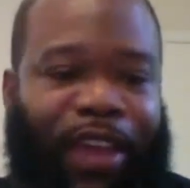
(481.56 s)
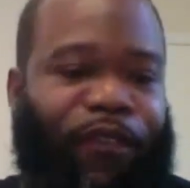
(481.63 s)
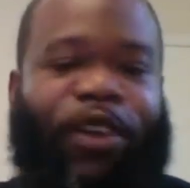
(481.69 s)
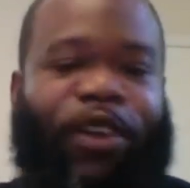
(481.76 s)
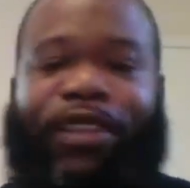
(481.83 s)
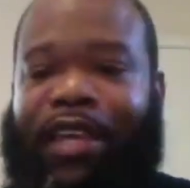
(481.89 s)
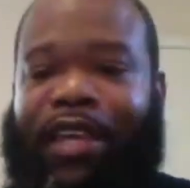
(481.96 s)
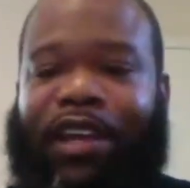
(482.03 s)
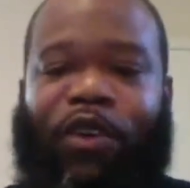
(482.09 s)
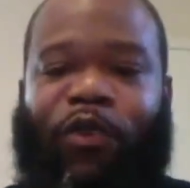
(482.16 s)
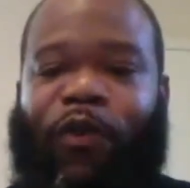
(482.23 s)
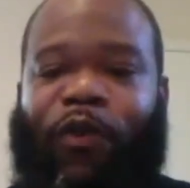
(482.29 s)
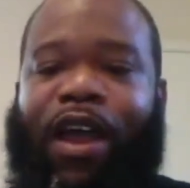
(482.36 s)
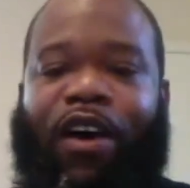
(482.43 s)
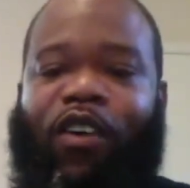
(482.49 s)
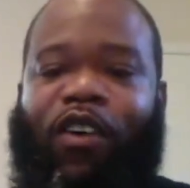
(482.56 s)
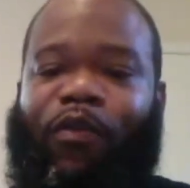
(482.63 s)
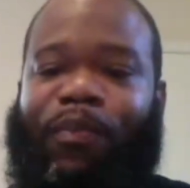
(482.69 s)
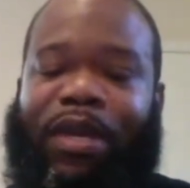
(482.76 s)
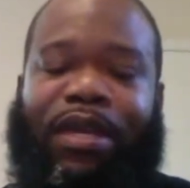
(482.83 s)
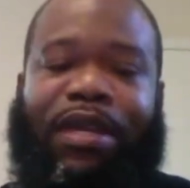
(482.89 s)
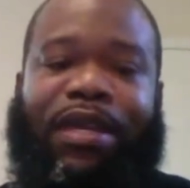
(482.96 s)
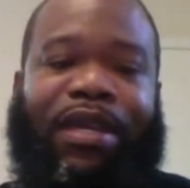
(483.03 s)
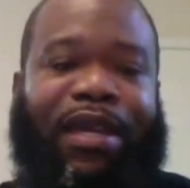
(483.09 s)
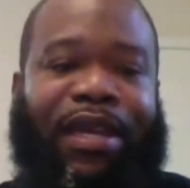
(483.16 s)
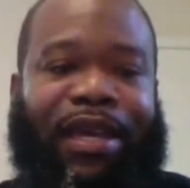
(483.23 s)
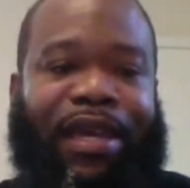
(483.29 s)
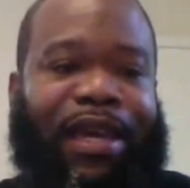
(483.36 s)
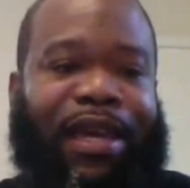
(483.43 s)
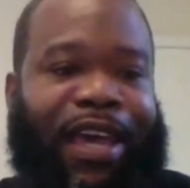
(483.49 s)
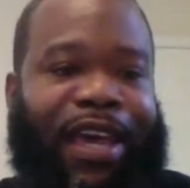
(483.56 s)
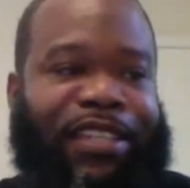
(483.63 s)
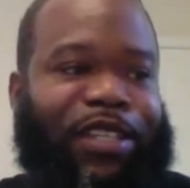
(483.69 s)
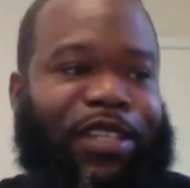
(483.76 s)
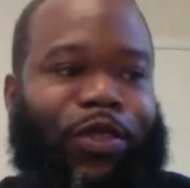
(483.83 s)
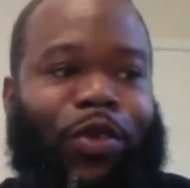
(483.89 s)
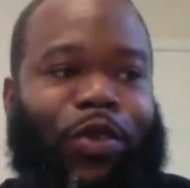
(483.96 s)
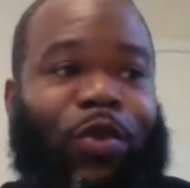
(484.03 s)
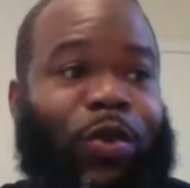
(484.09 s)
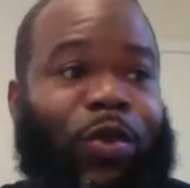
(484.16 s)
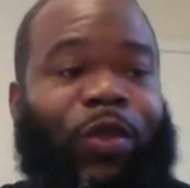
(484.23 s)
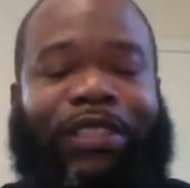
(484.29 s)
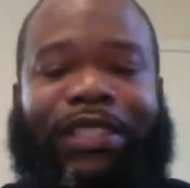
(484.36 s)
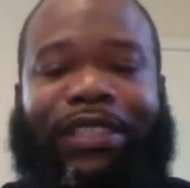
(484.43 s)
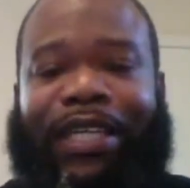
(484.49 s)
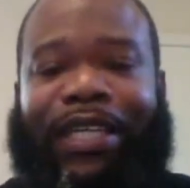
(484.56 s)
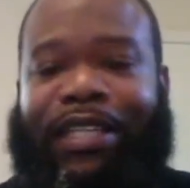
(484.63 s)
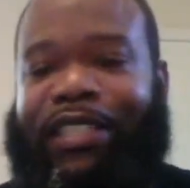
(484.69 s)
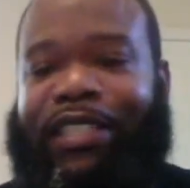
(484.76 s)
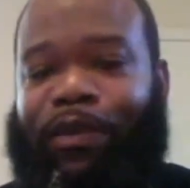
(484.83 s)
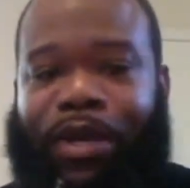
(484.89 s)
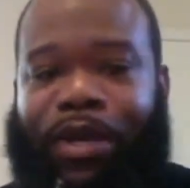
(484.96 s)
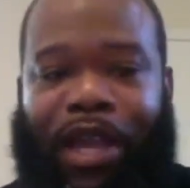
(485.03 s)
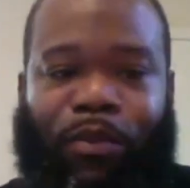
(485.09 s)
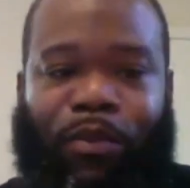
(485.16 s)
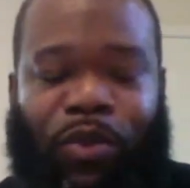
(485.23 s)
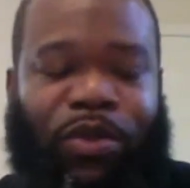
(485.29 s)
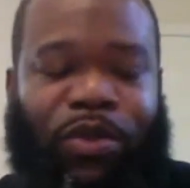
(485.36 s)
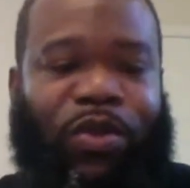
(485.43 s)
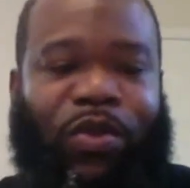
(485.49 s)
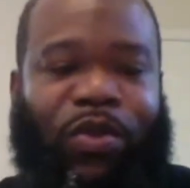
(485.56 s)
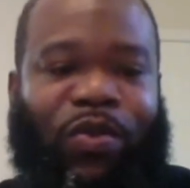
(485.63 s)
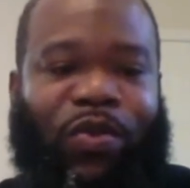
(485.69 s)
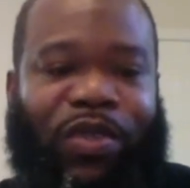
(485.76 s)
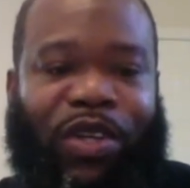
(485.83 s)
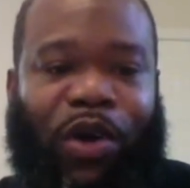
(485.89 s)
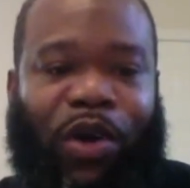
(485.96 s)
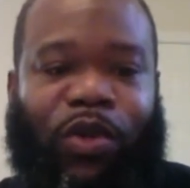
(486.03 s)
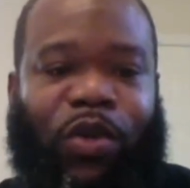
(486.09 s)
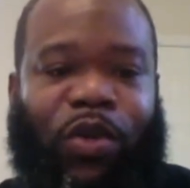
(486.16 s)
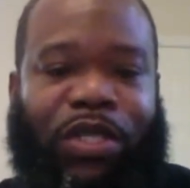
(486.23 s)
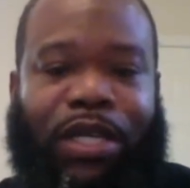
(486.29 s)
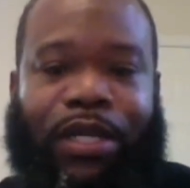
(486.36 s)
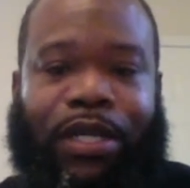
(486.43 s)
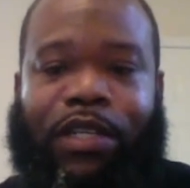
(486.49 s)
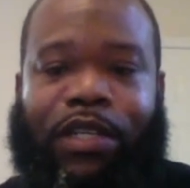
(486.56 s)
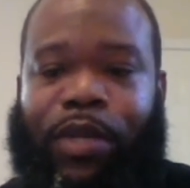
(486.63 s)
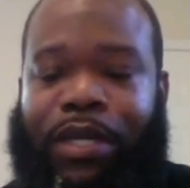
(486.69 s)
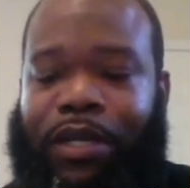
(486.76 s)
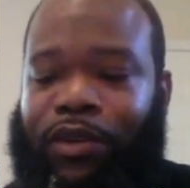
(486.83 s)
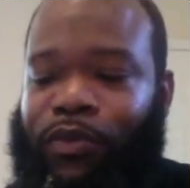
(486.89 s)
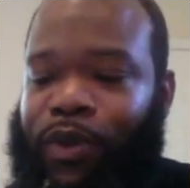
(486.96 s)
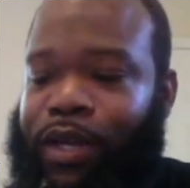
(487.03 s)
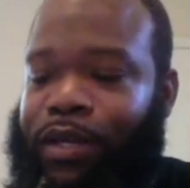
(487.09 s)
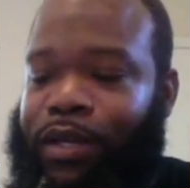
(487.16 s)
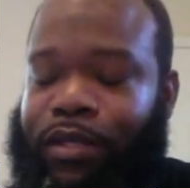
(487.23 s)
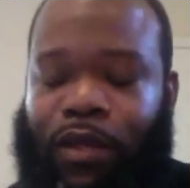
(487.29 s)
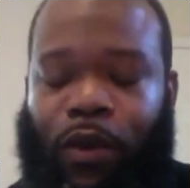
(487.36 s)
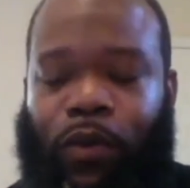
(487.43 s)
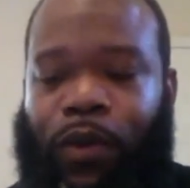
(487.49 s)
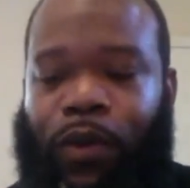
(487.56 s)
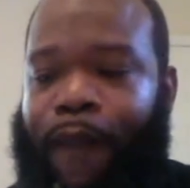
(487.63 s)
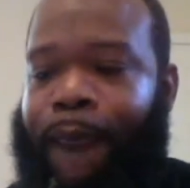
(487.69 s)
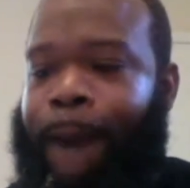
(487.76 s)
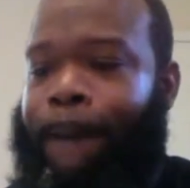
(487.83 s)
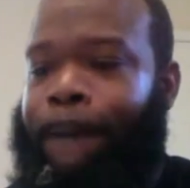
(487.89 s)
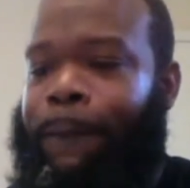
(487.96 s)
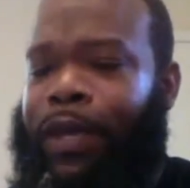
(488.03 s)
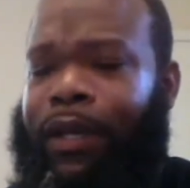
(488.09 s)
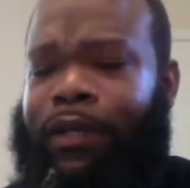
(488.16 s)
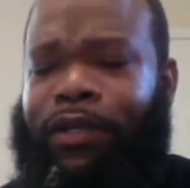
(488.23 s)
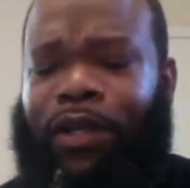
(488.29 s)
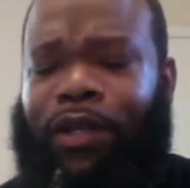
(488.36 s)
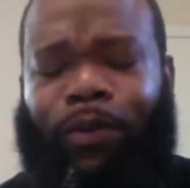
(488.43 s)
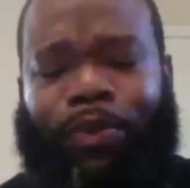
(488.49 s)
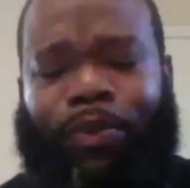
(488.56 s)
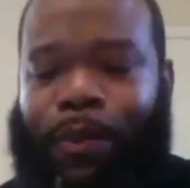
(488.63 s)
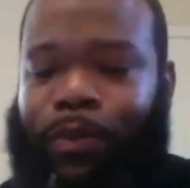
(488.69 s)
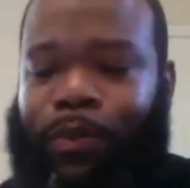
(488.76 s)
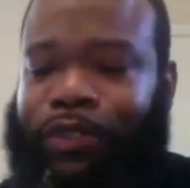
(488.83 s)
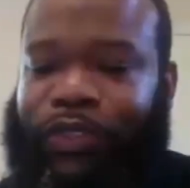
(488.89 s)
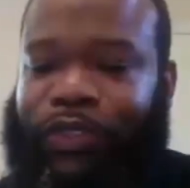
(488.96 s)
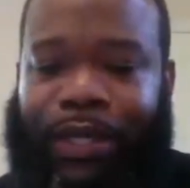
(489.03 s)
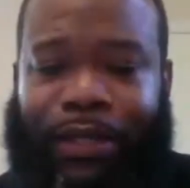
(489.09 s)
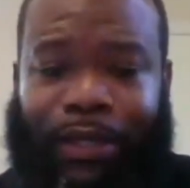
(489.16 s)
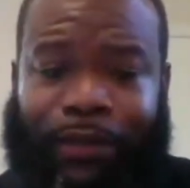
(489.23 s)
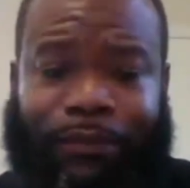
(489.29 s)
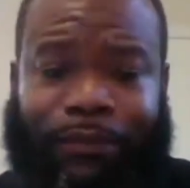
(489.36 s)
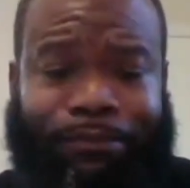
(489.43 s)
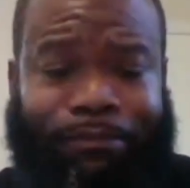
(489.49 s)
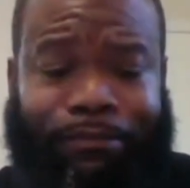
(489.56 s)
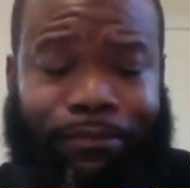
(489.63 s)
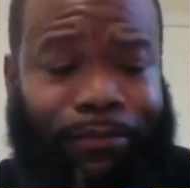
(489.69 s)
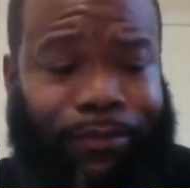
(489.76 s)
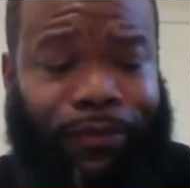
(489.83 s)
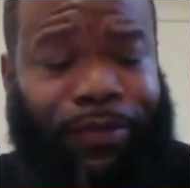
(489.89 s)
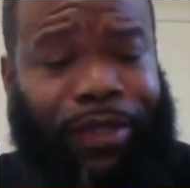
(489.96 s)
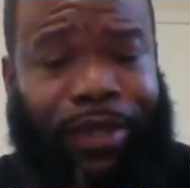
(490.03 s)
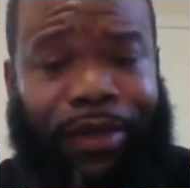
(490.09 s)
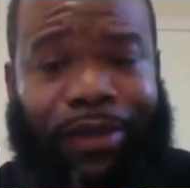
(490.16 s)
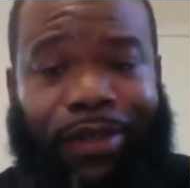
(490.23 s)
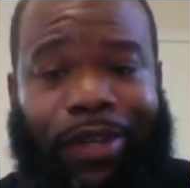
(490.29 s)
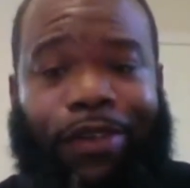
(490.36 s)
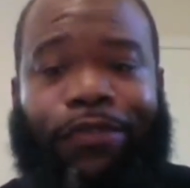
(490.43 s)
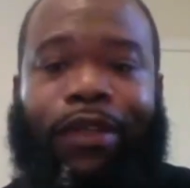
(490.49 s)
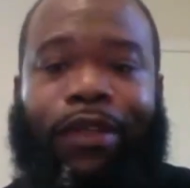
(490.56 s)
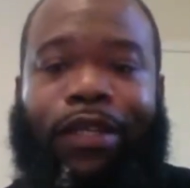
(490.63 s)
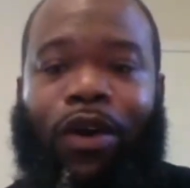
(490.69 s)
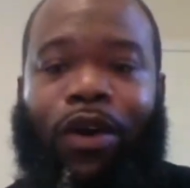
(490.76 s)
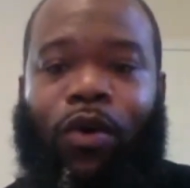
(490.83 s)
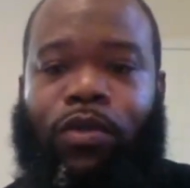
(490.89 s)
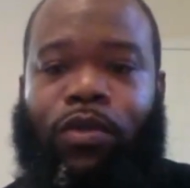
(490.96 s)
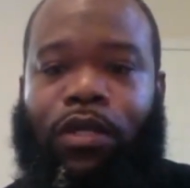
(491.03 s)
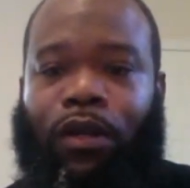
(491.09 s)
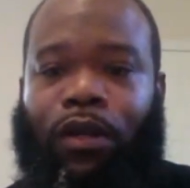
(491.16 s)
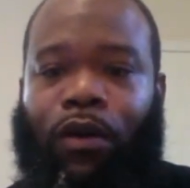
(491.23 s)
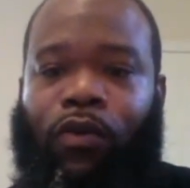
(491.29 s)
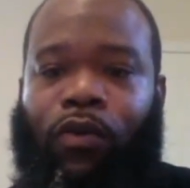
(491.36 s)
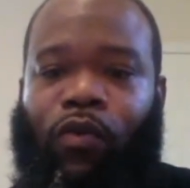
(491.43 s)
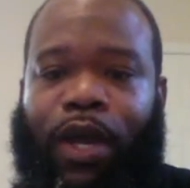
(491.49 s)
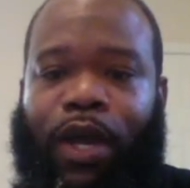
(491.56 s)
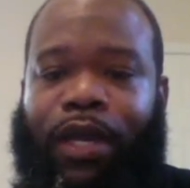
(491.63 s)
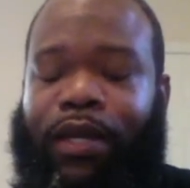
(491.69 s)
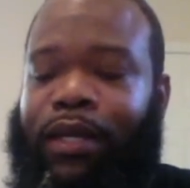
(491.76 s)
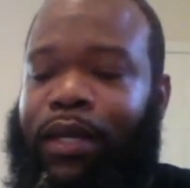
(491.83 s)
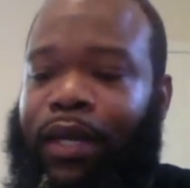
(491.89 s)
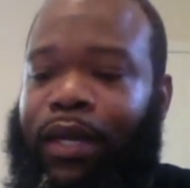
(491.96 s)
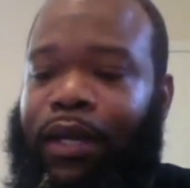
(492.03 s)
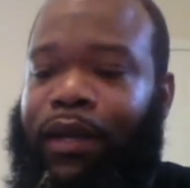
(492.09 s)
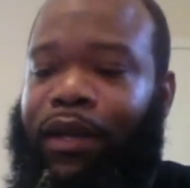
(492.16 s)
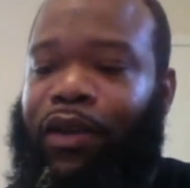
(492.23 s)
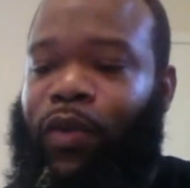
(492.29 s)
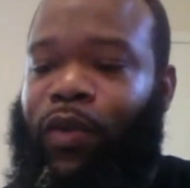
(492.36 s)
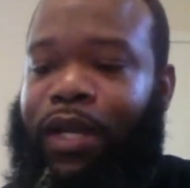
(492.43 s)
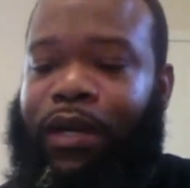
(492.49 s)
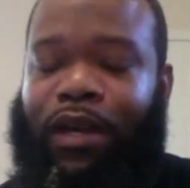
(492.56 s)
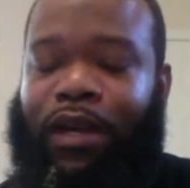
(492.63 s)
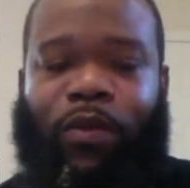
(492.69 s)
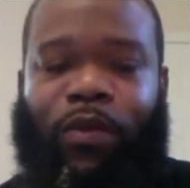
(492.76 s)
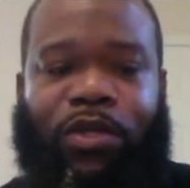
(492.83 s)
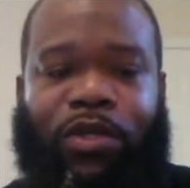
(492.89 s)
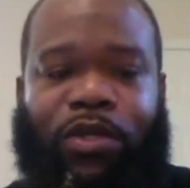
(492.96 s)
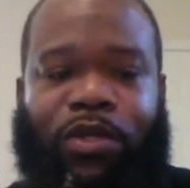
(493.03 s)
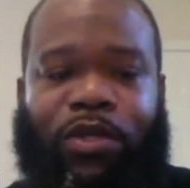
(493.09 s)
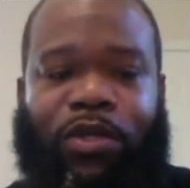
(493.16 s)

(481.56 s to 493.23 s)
everything around me as a tool to take to be able to, use it in the speaking arena. So yeah, proper training definitely goes a long way when it comes to